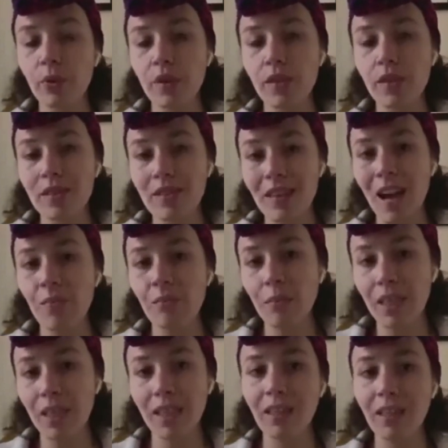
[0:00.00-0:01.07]
does not
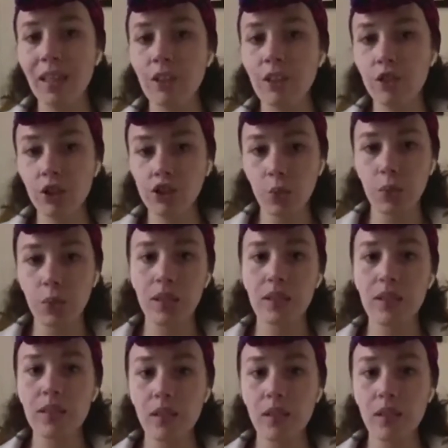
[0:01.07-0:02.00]
mean that you're doing this